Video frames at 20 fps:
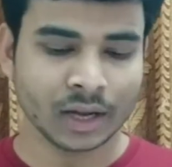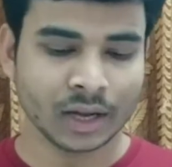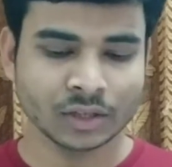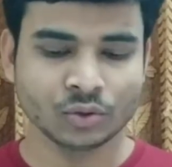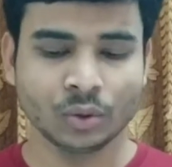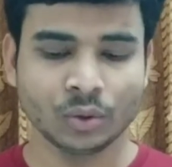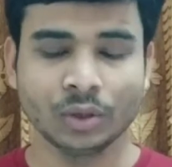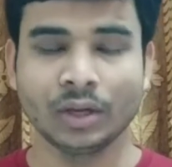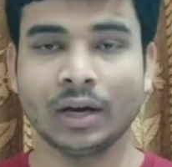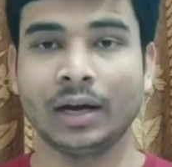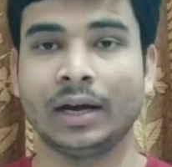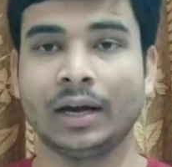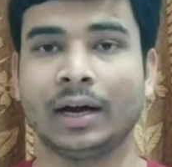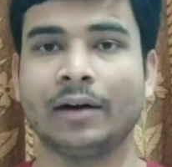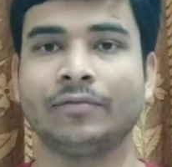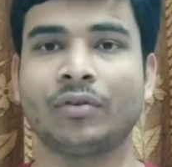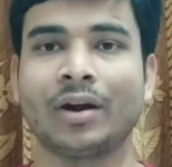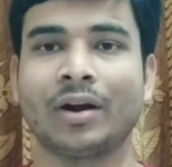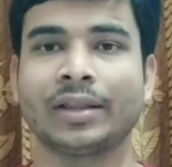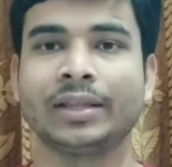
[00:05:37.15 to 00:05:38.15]
So uh,
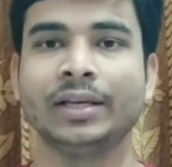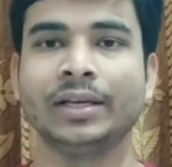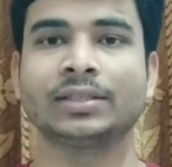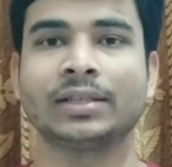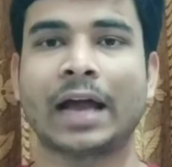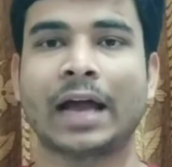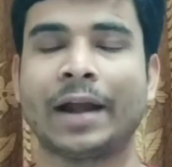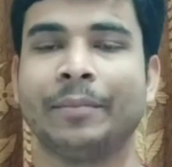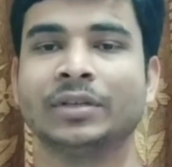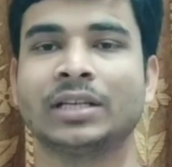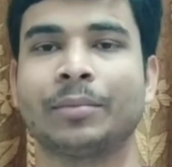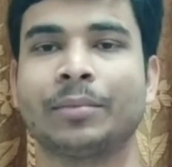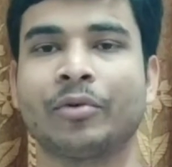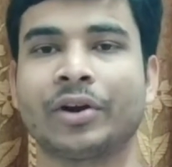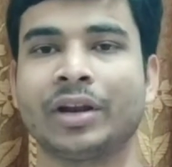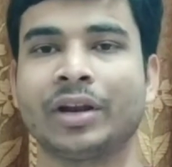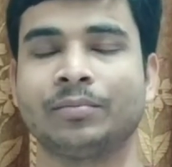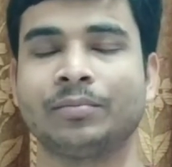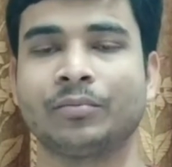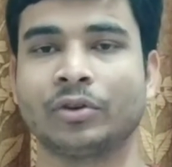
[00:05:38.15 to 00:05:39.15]
for this admission
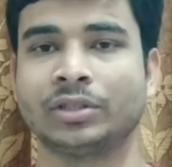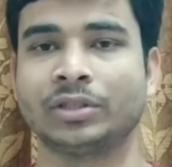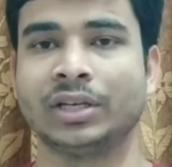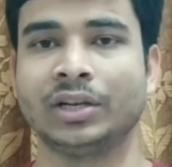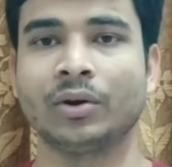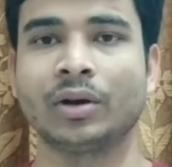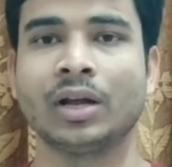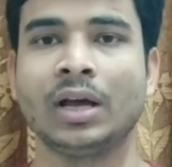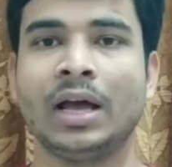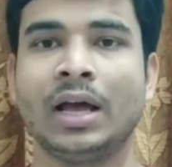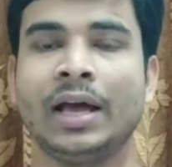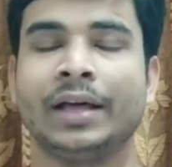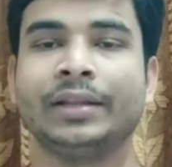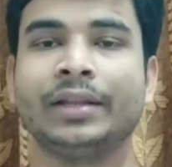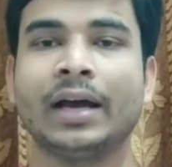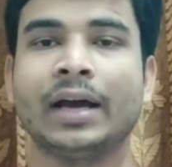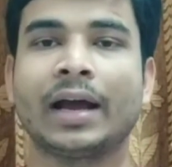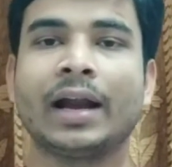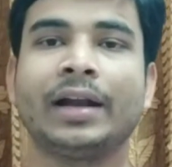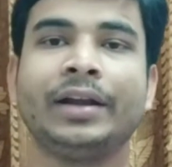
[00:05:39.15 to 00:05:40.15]
procedure,
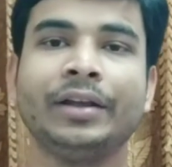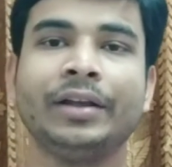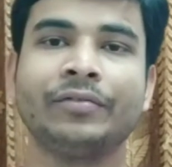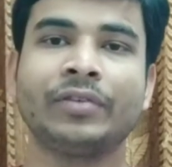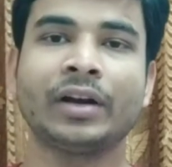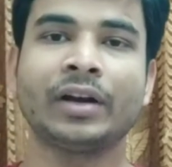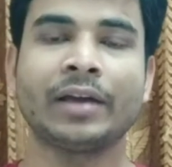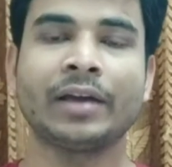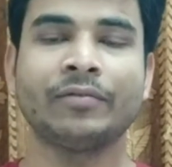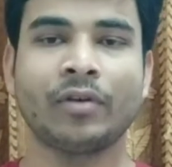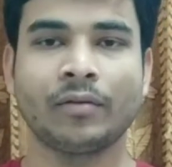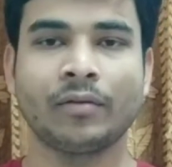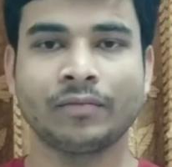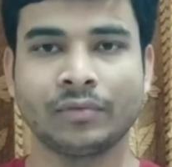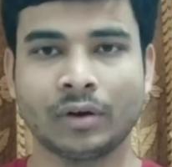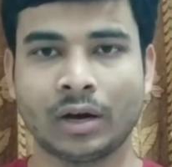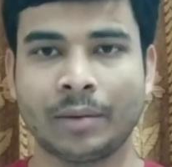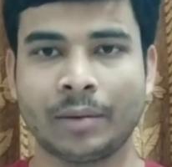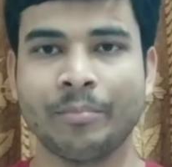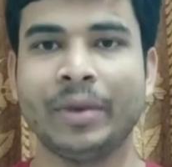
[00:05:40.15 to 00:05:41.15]
there are different type of
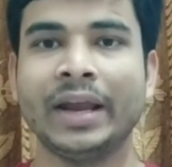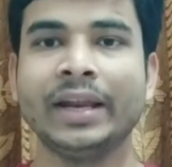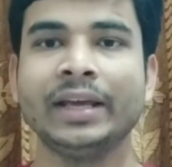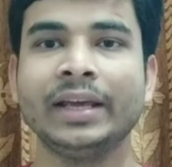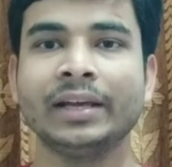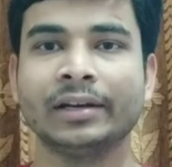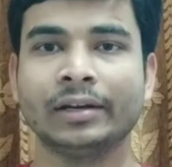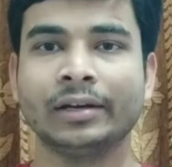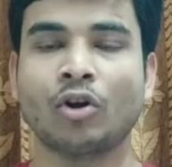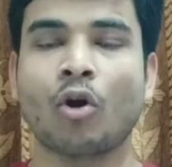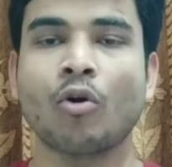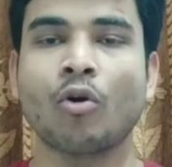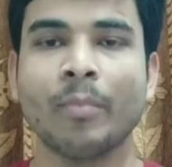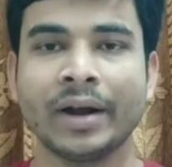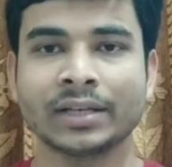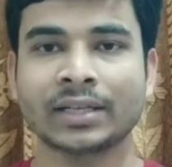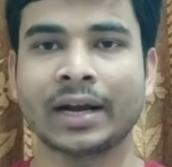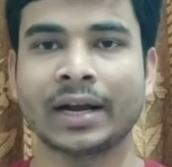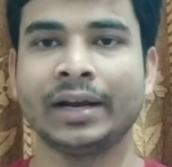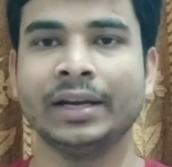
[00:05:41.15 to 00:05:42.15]
uh, many
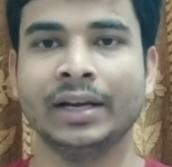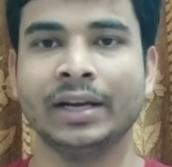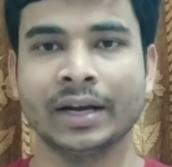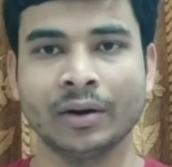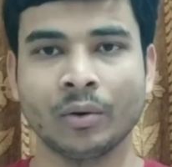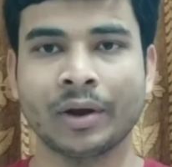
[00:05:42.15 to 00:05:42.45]
documents are needed.